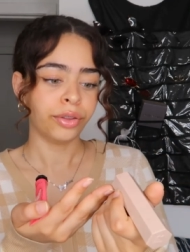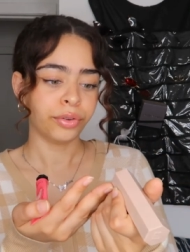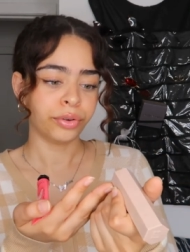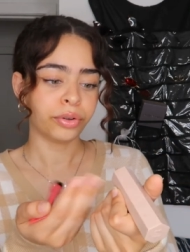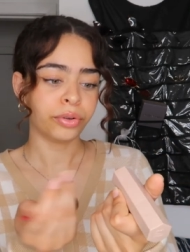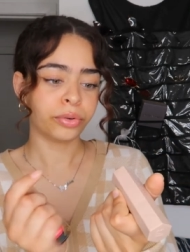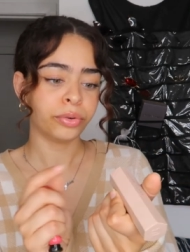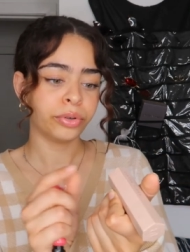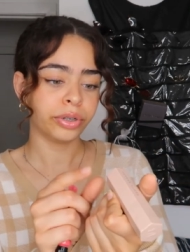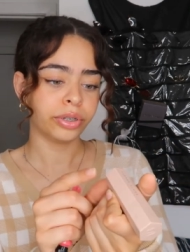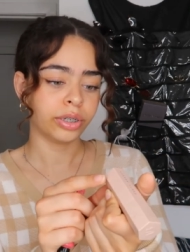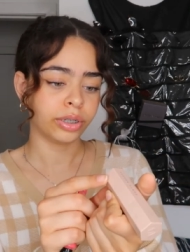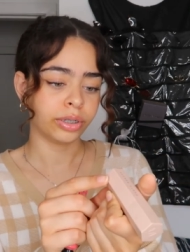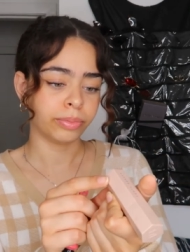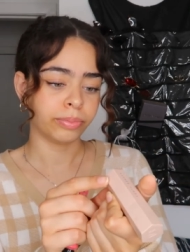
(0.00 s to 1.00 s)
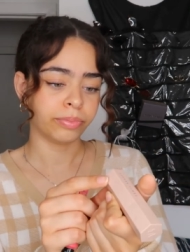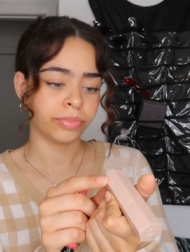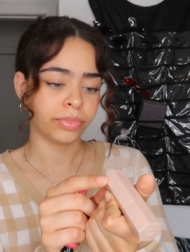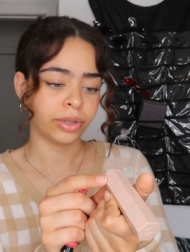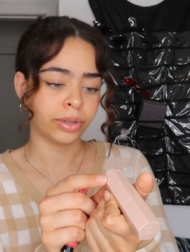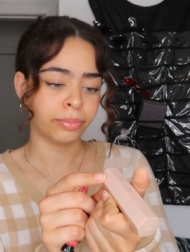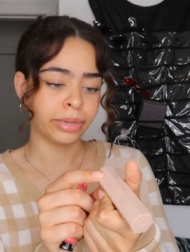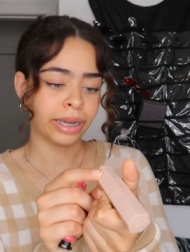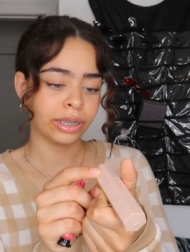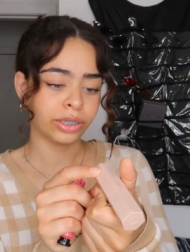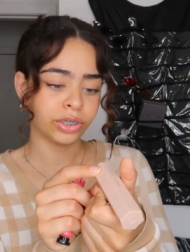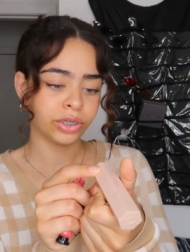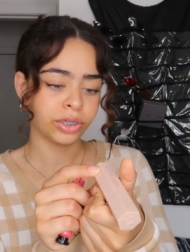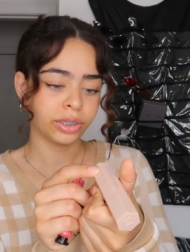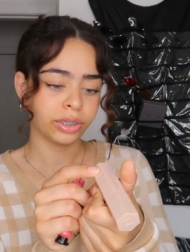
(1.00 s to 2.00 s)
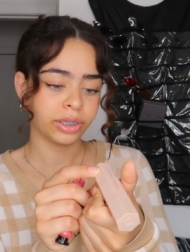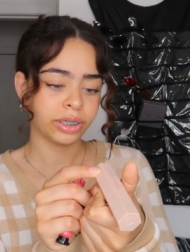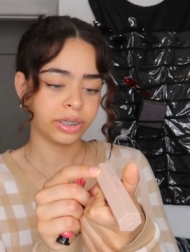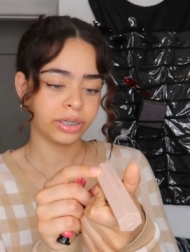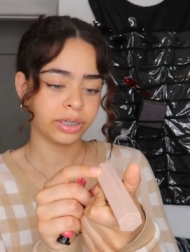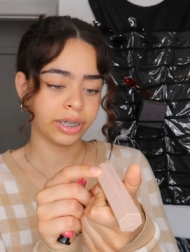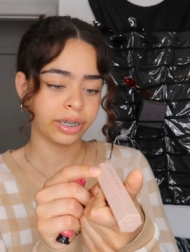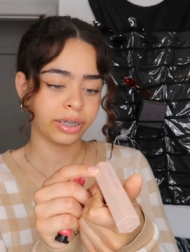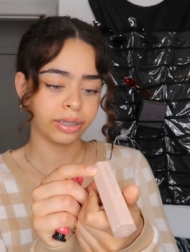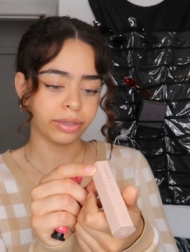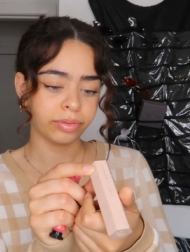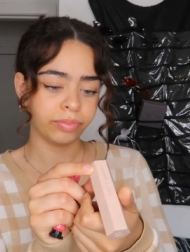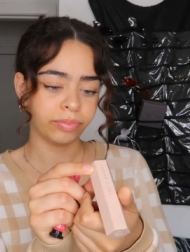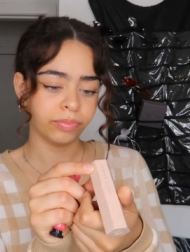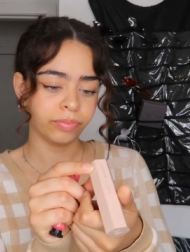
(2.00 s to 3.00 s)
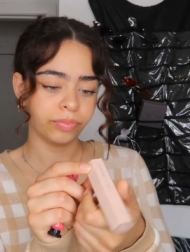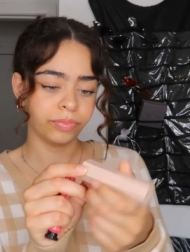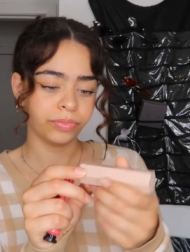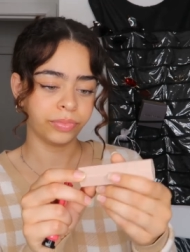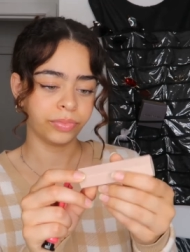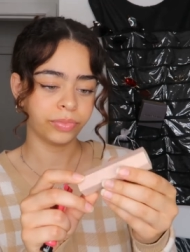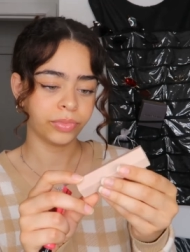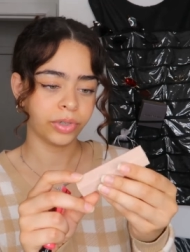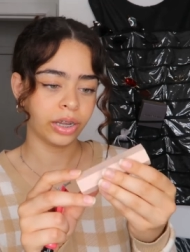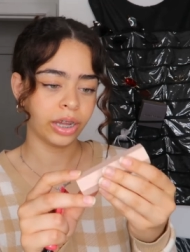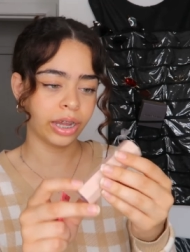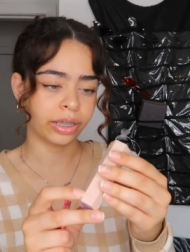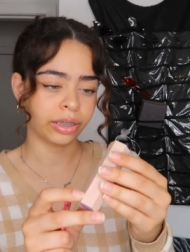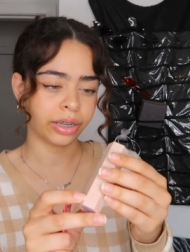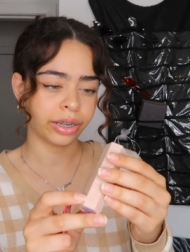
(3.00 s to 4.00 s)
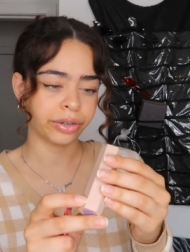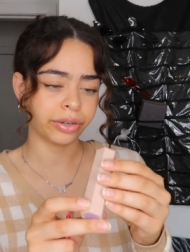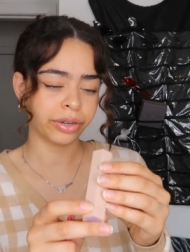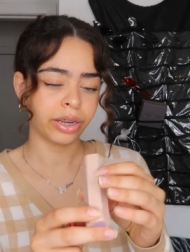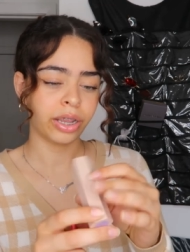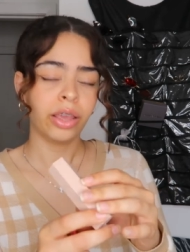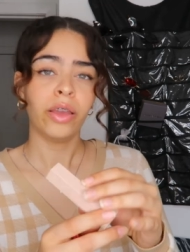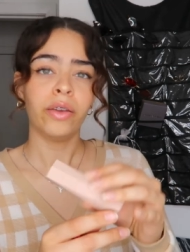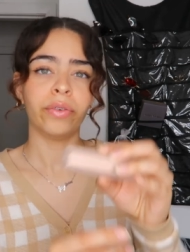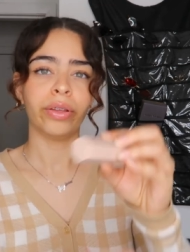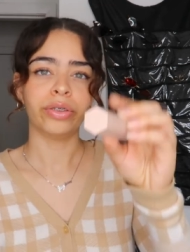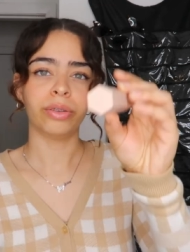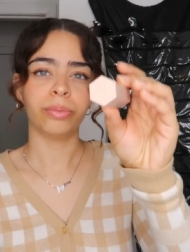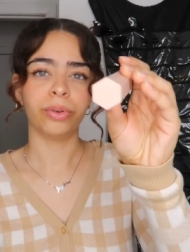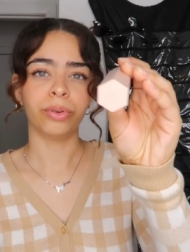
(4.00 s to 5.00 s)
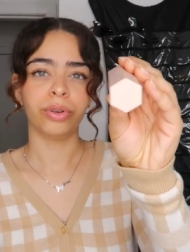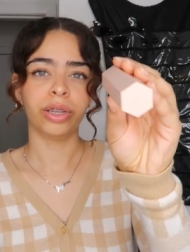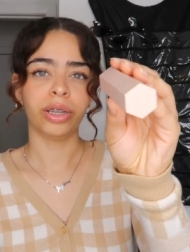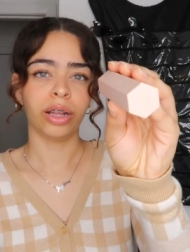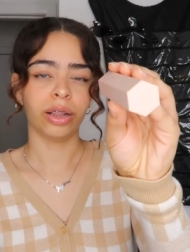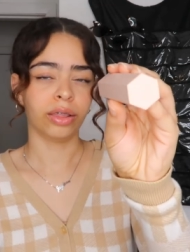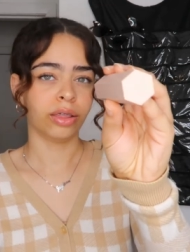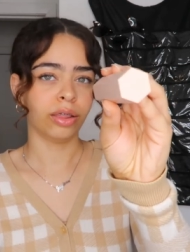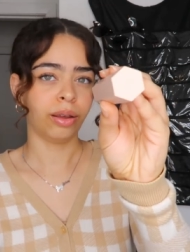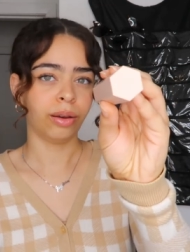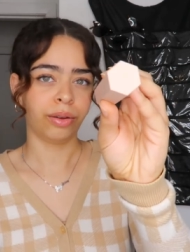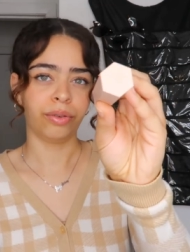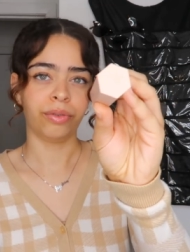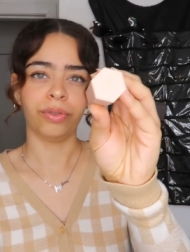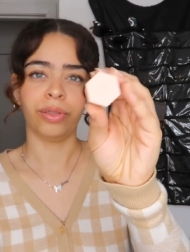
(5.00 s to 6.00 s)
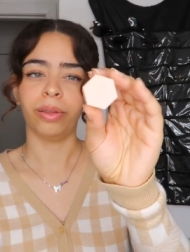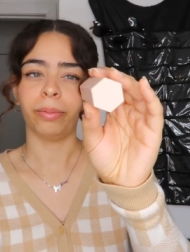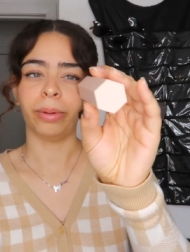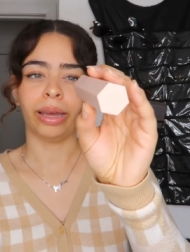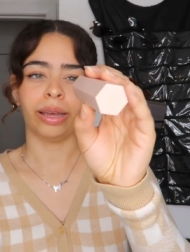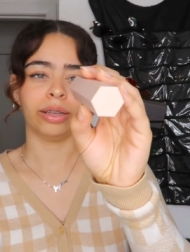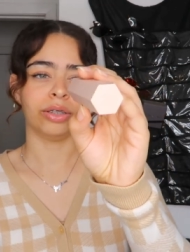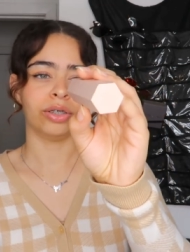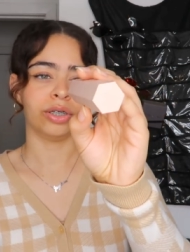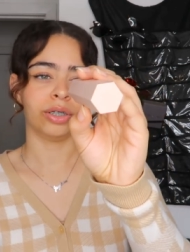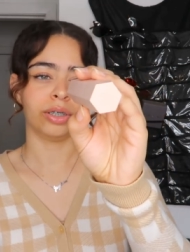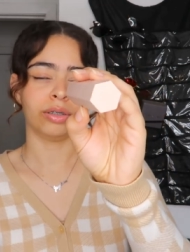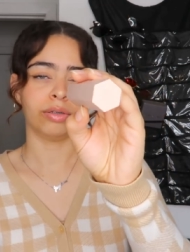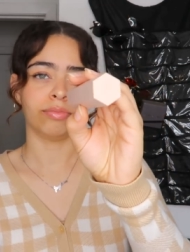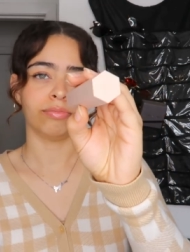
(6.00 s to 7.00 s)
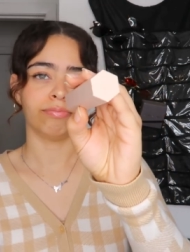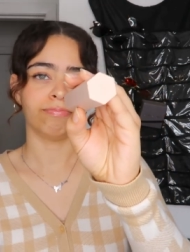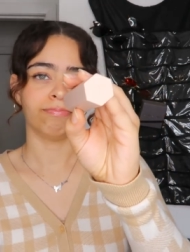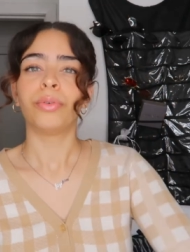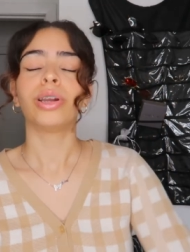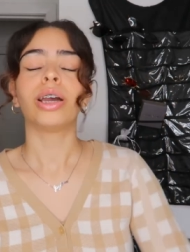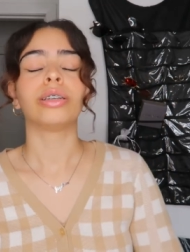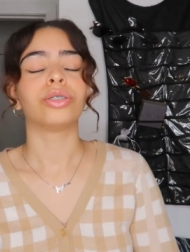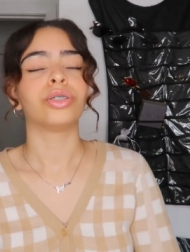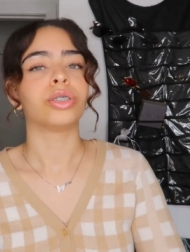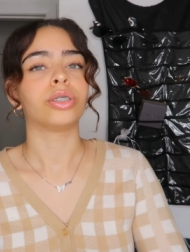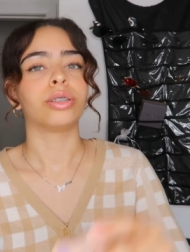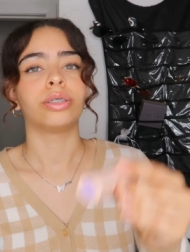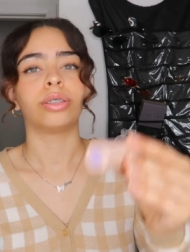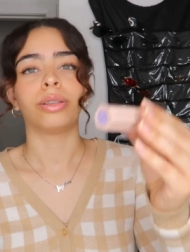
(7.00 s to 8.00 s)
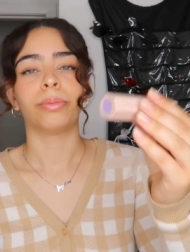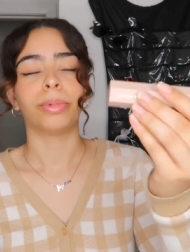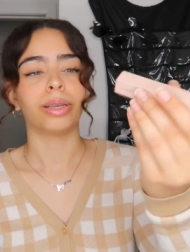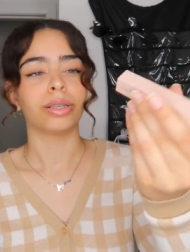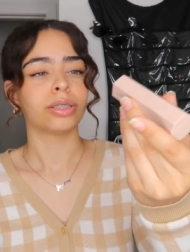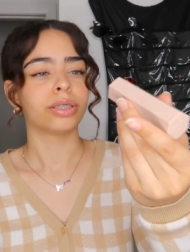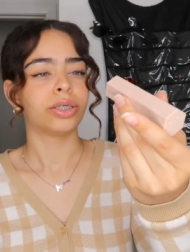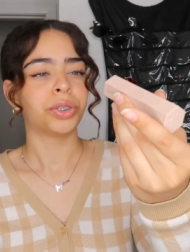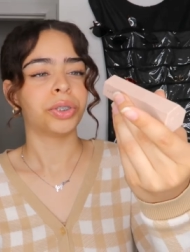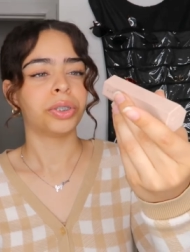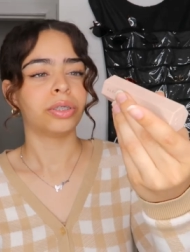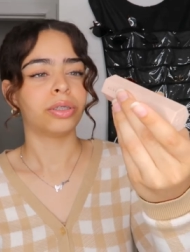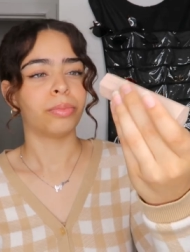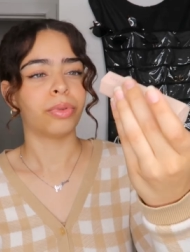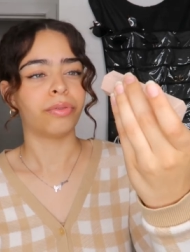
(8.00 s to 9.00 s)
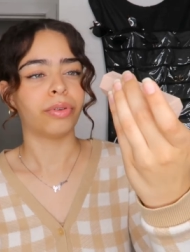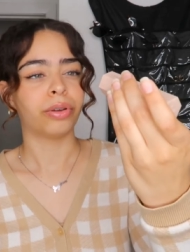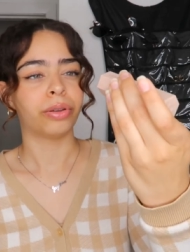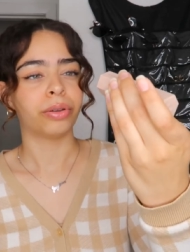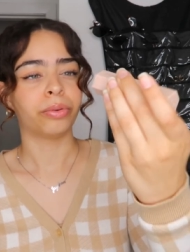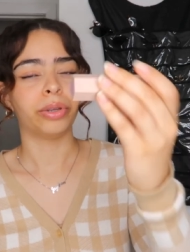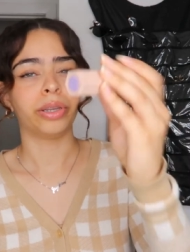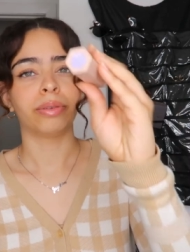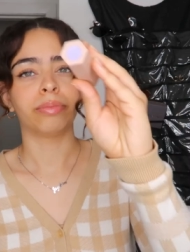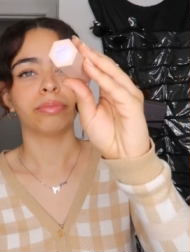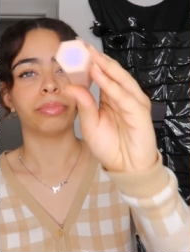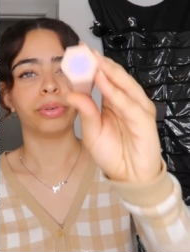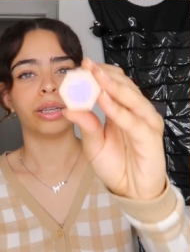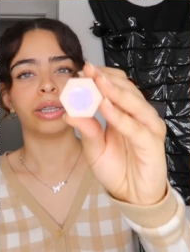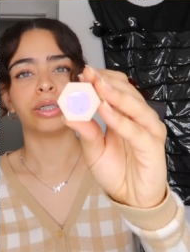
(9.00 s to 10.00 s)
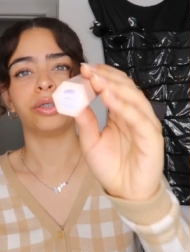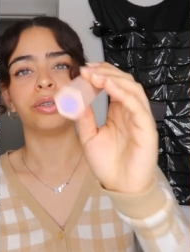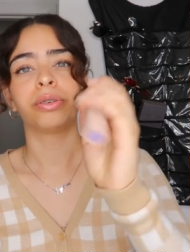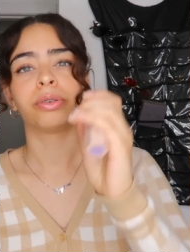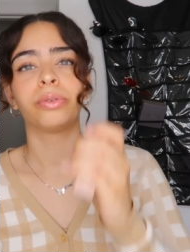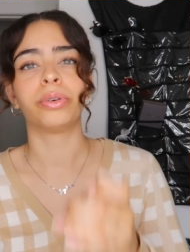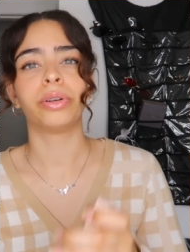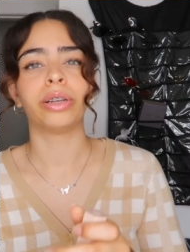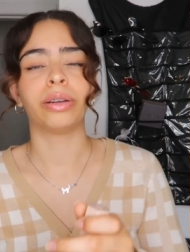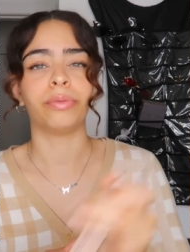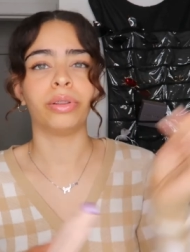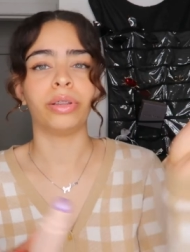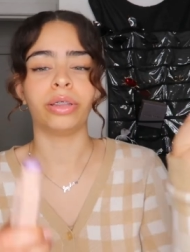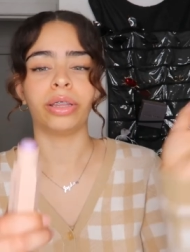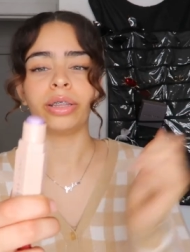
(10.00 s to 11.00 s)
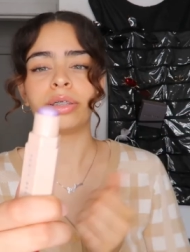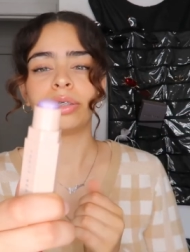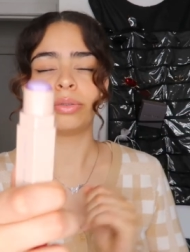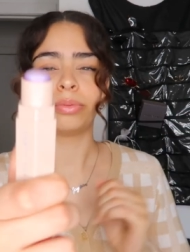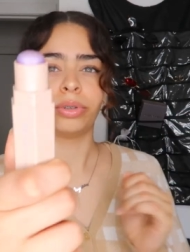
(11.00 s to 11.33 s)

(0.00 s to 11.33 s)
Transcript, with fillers: unicorn, um, a match stick, a highlighter, Fenty Beauty. I love the packaging. Rihanna just does it the best. She's the motherfucking queen. But it's unicorn. I really like this